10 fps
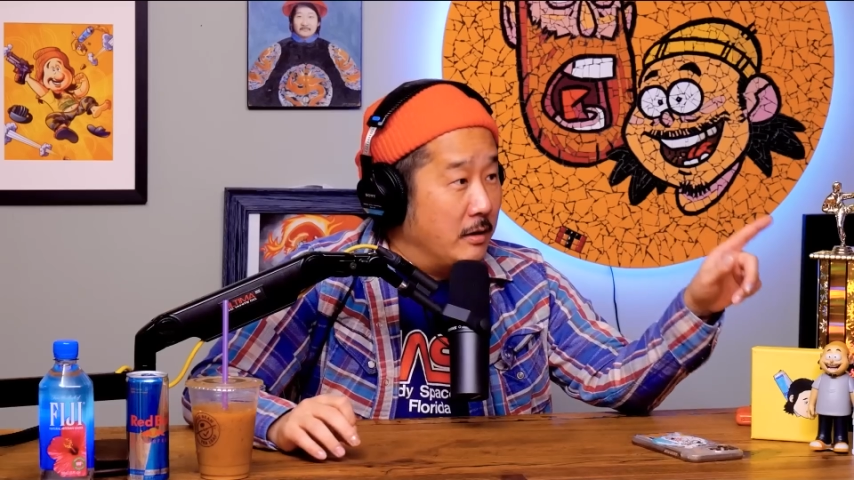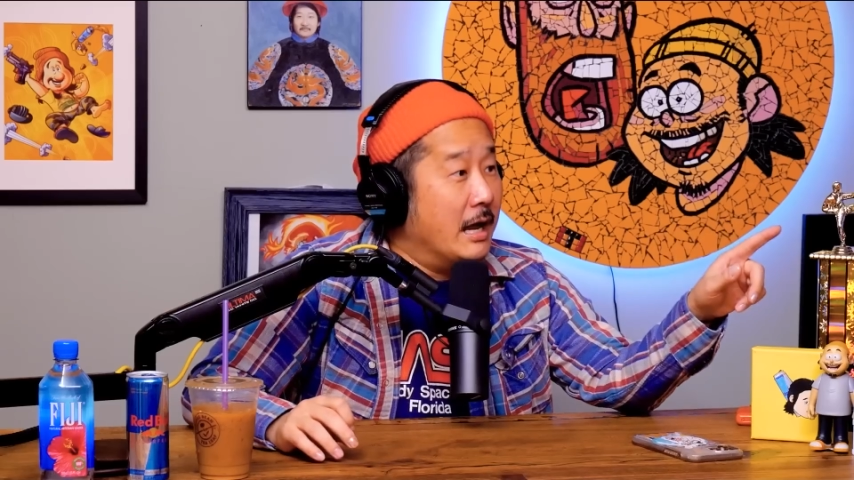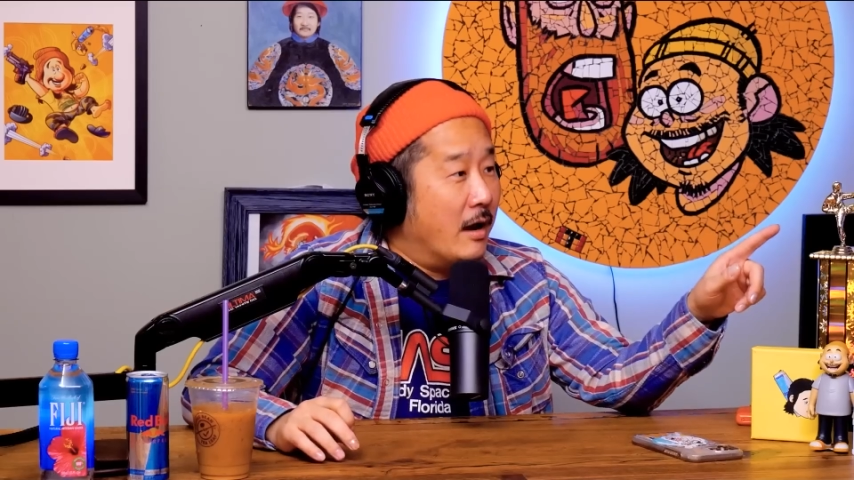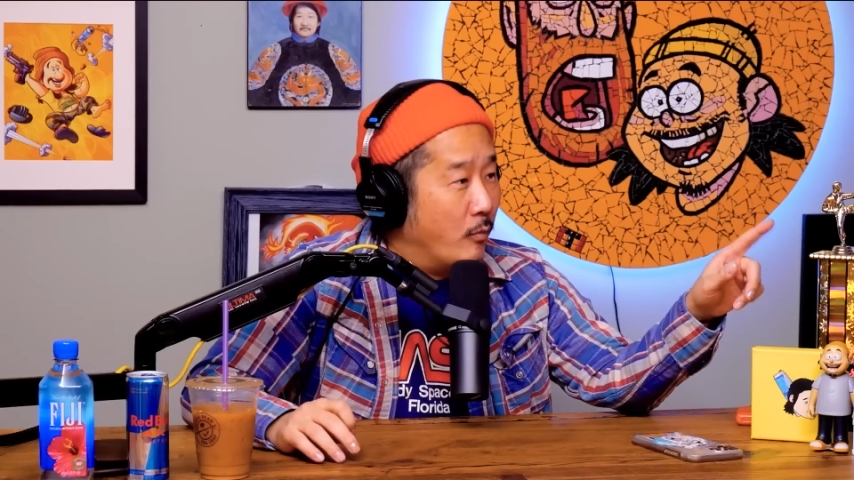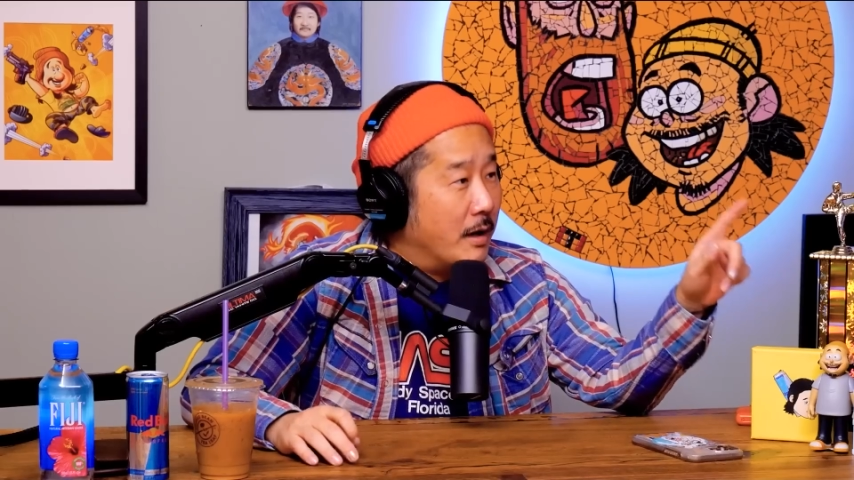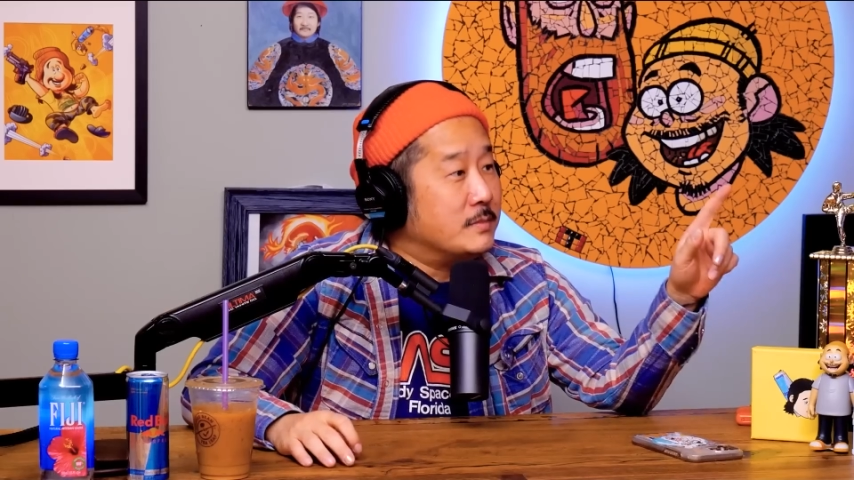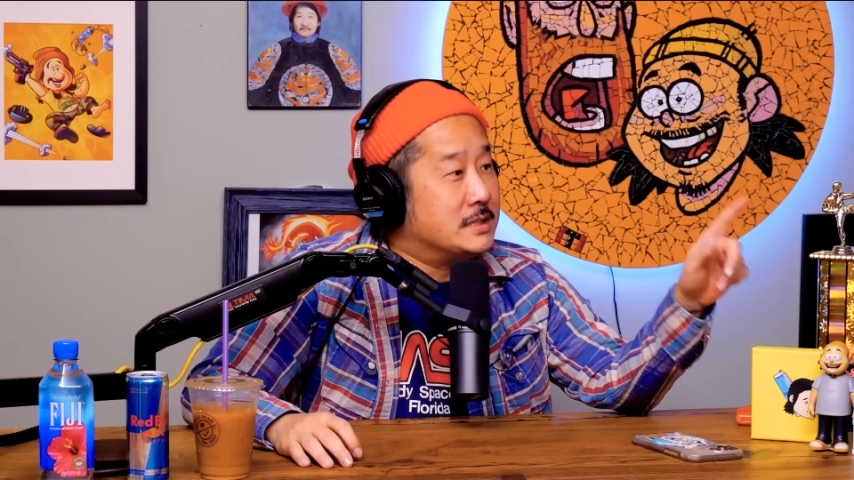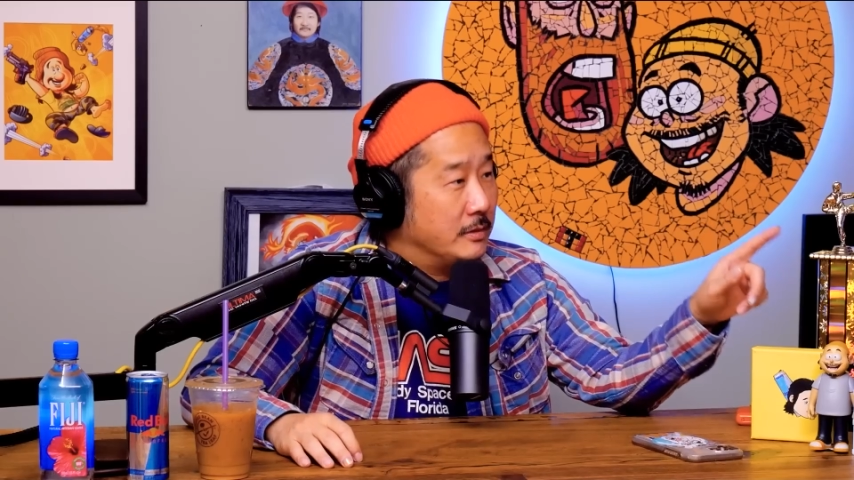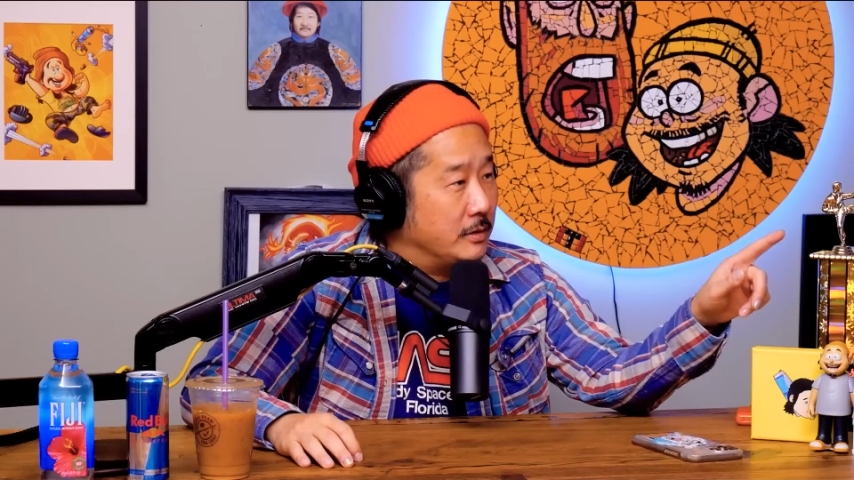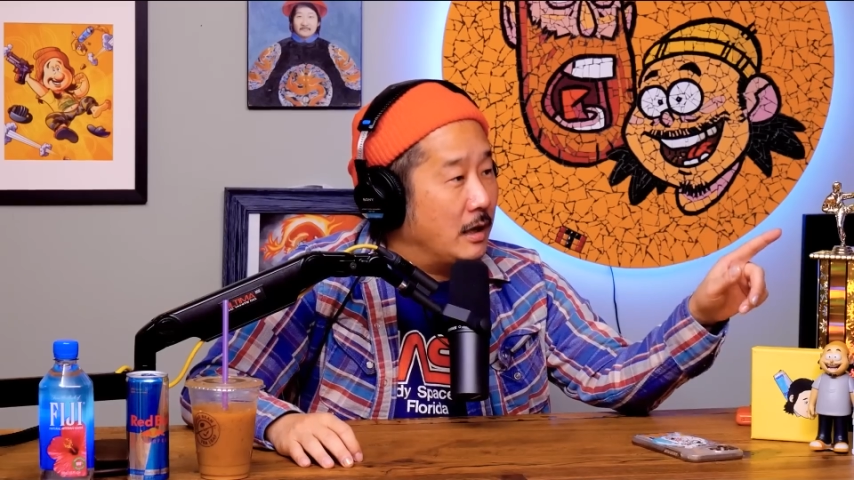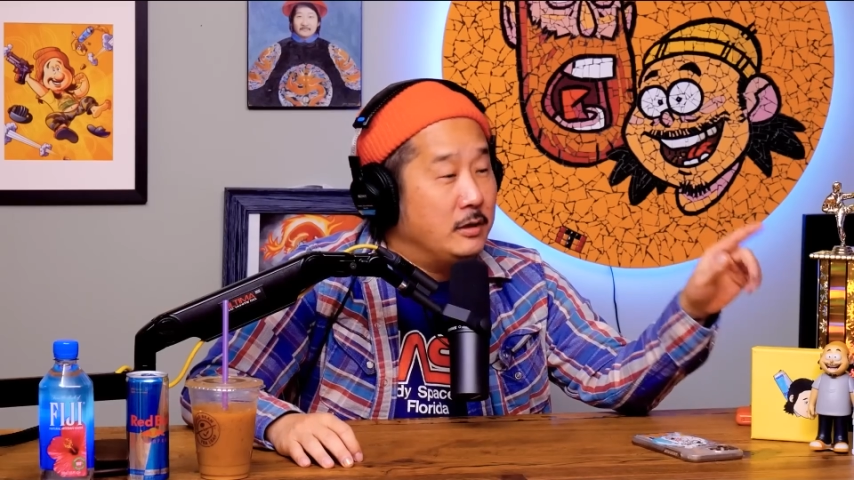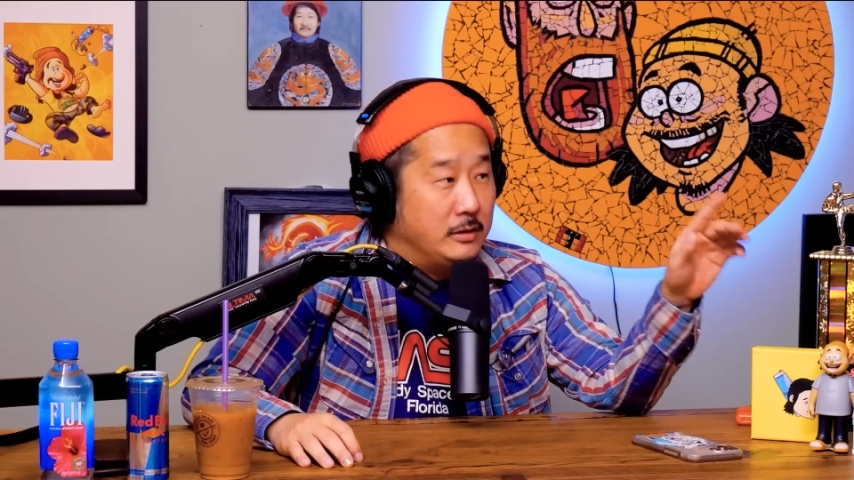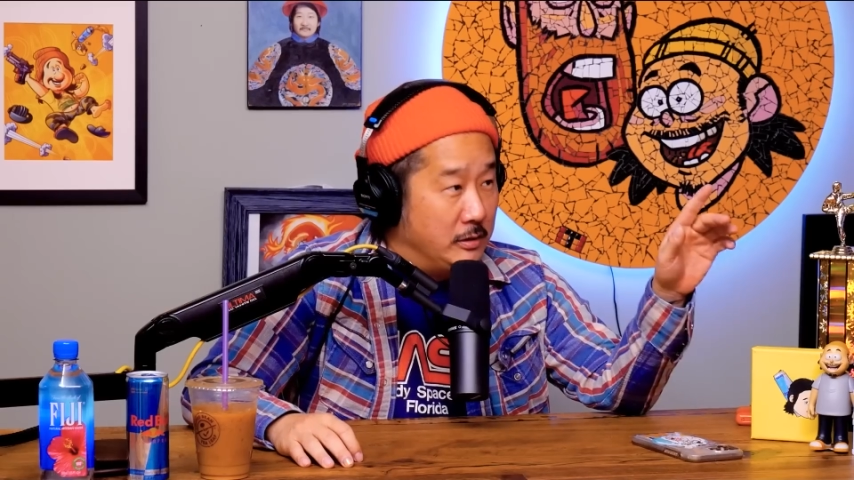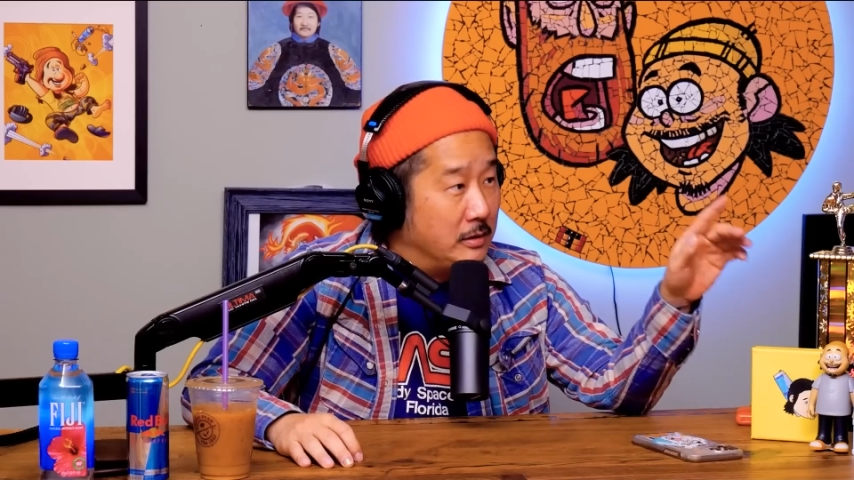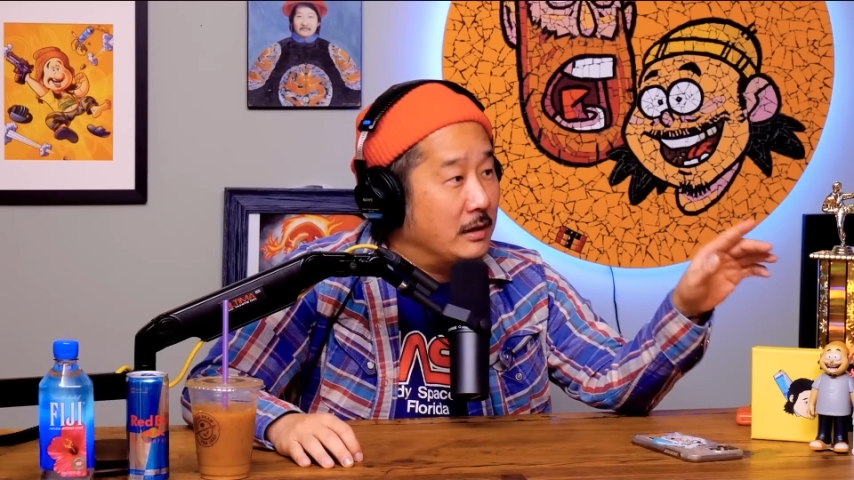Yeah, when I'm serious, uh,
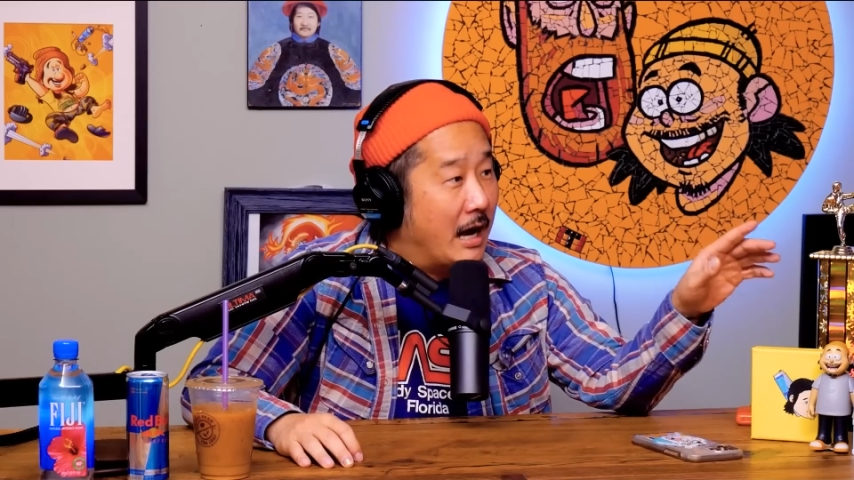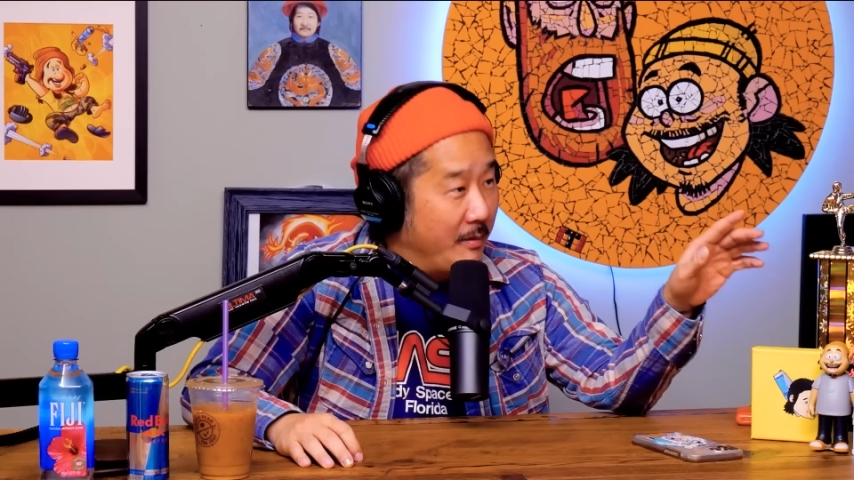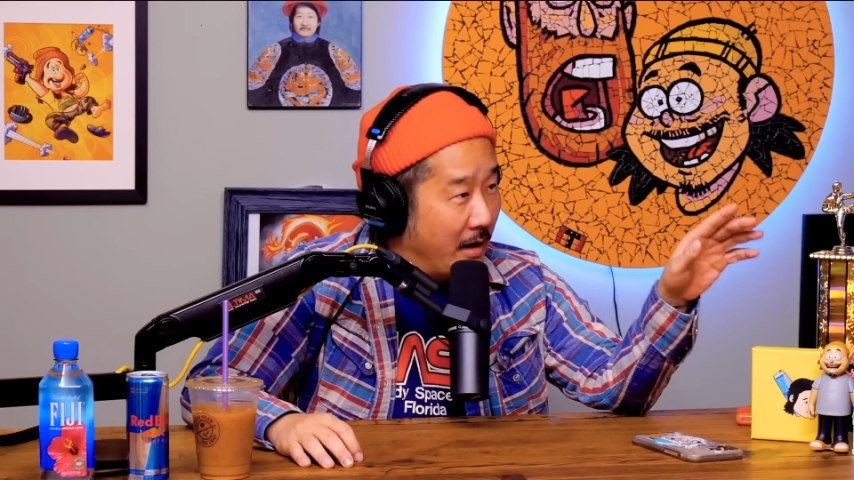I'm,